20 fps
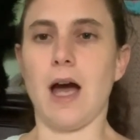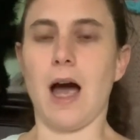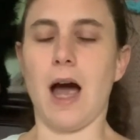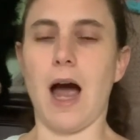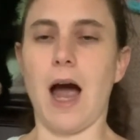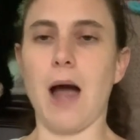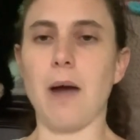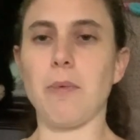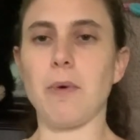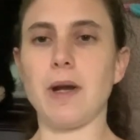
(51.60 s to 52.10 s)

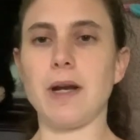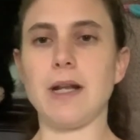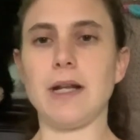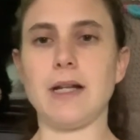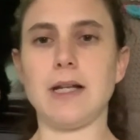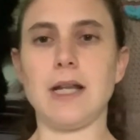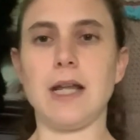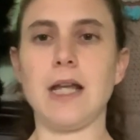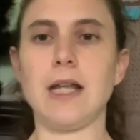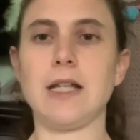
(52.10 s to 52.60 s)
I
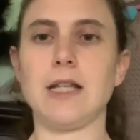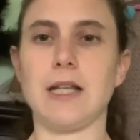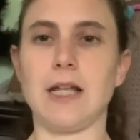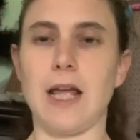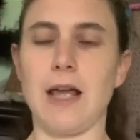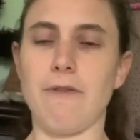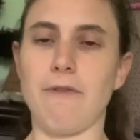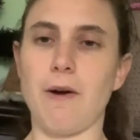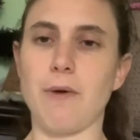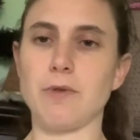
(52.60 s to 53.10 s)
wanted
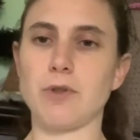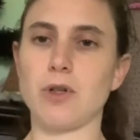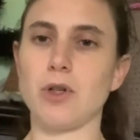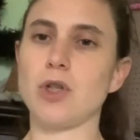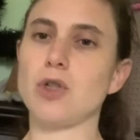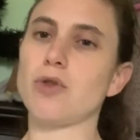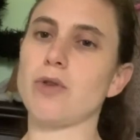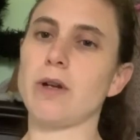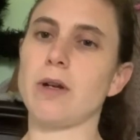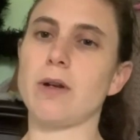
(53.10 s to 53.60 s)
to, if I was
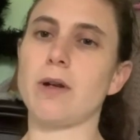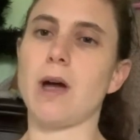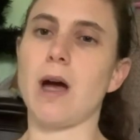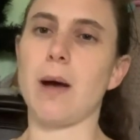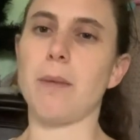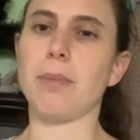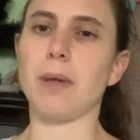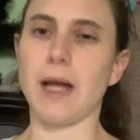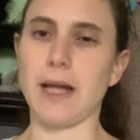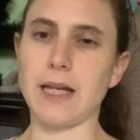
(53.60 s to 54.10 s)
going to join
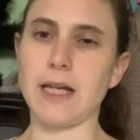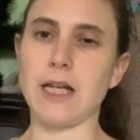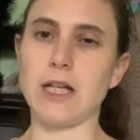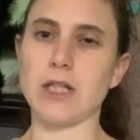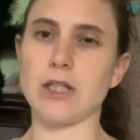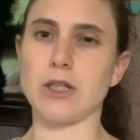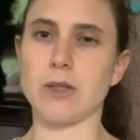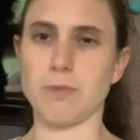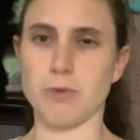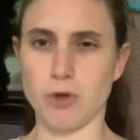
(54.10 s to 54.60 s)
a
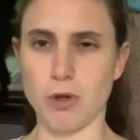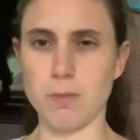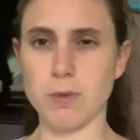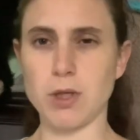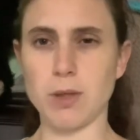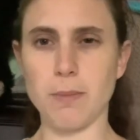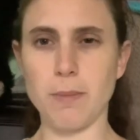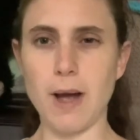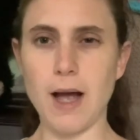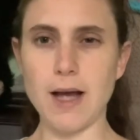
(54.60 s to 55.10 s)
blanket
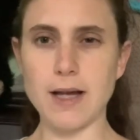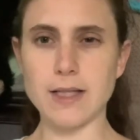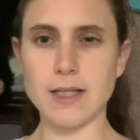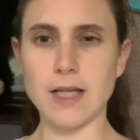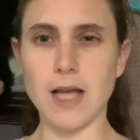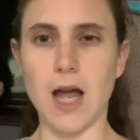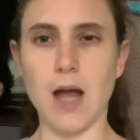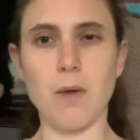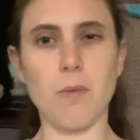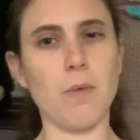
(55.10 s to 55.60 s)
subscription box,
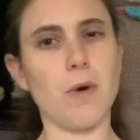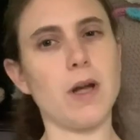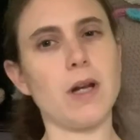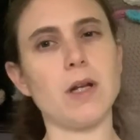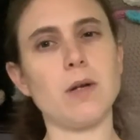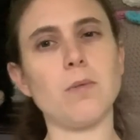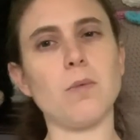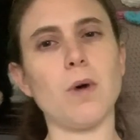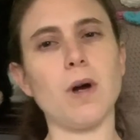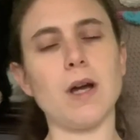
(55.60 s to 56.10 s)
I
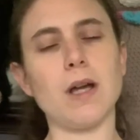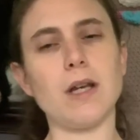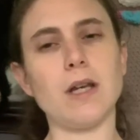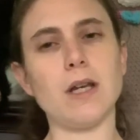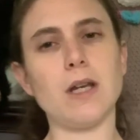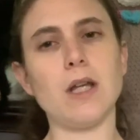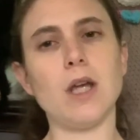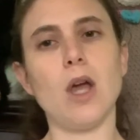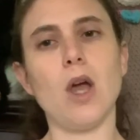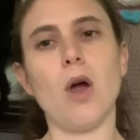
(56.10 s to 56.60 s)
wanted
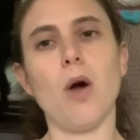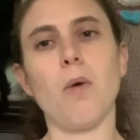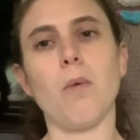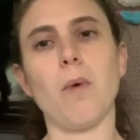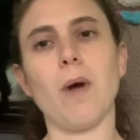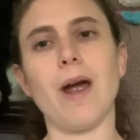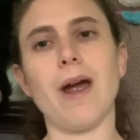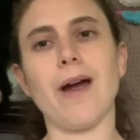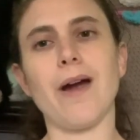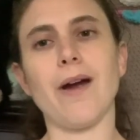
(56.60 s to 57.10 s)
one
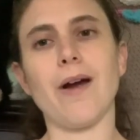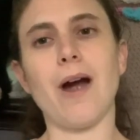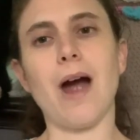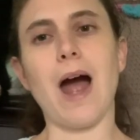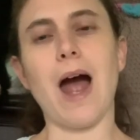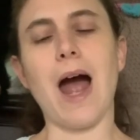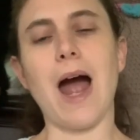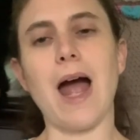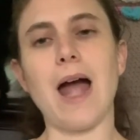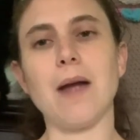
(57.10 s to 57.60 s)
where
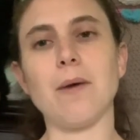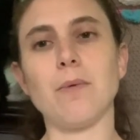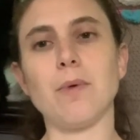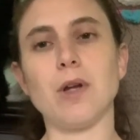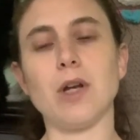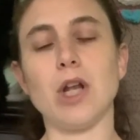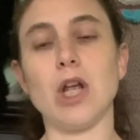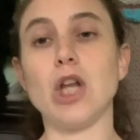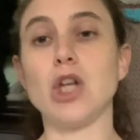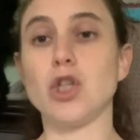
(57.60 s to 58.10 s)
I
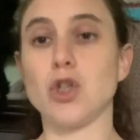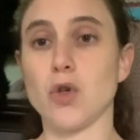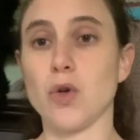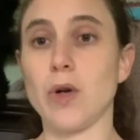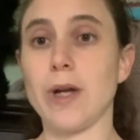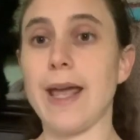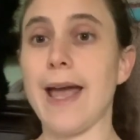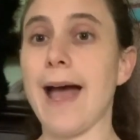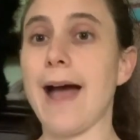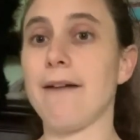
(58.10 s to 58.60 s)
would
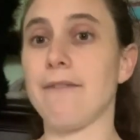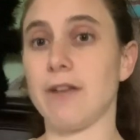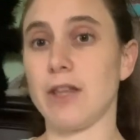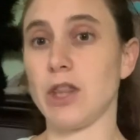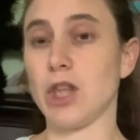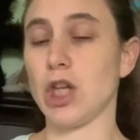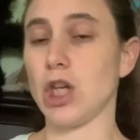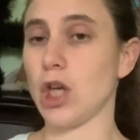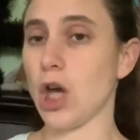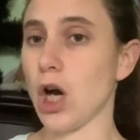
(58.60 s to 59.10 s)
enjoy
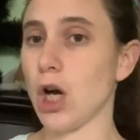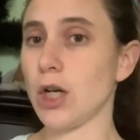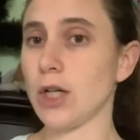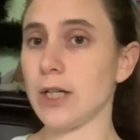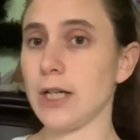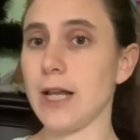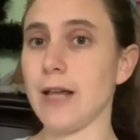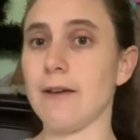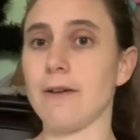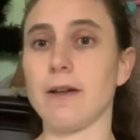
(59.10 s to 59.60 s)
having the
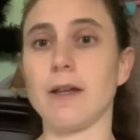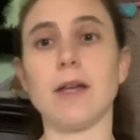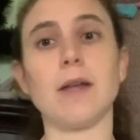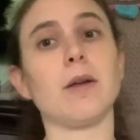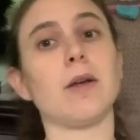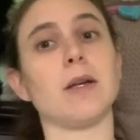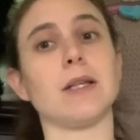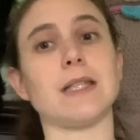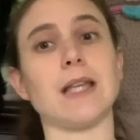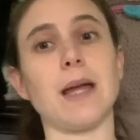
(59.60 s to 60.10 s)
yarn
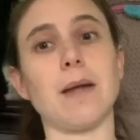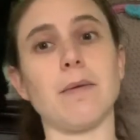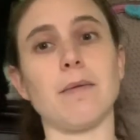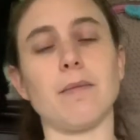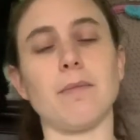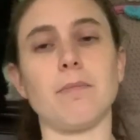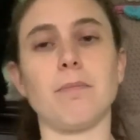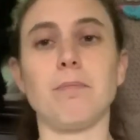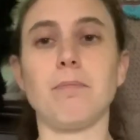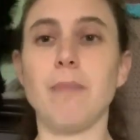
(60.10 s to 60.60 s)
because I
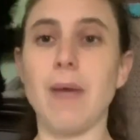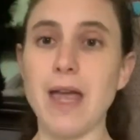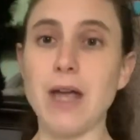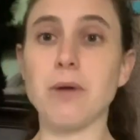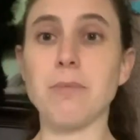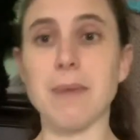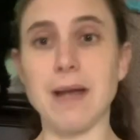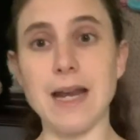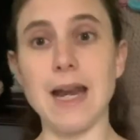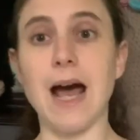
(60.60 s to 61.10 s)
may
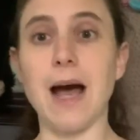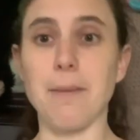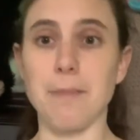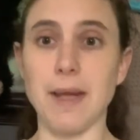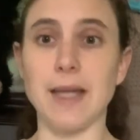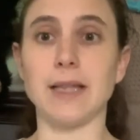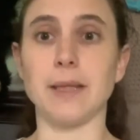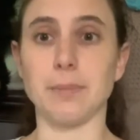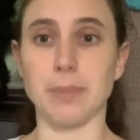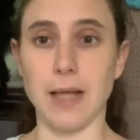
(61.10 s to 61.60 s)
or may not
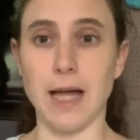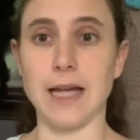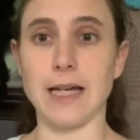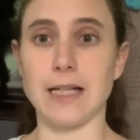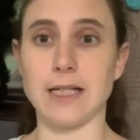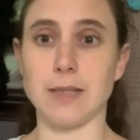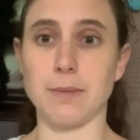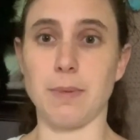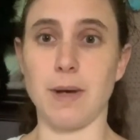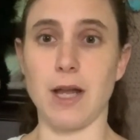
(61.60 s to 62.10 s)
make the
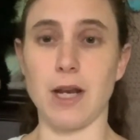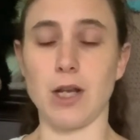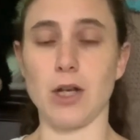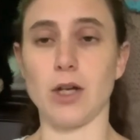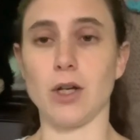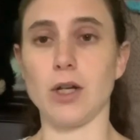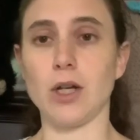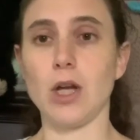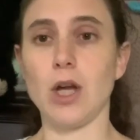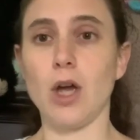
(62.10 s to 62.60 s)
blanket
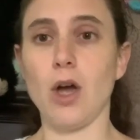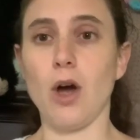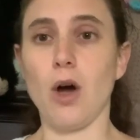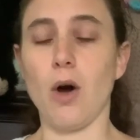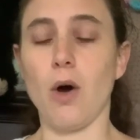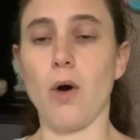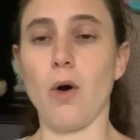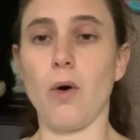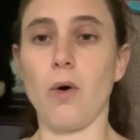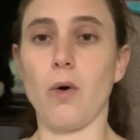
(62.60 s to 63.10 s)
depending
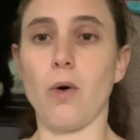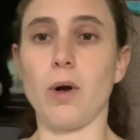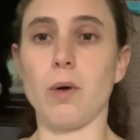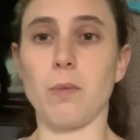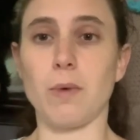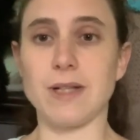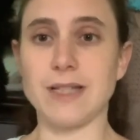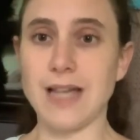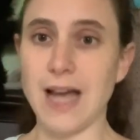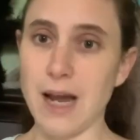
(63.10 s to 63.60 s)
on
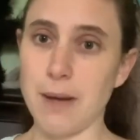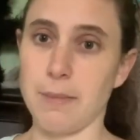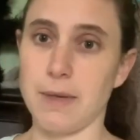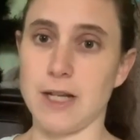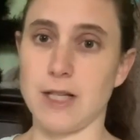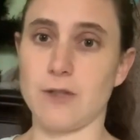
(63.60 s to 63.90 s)
what time it is.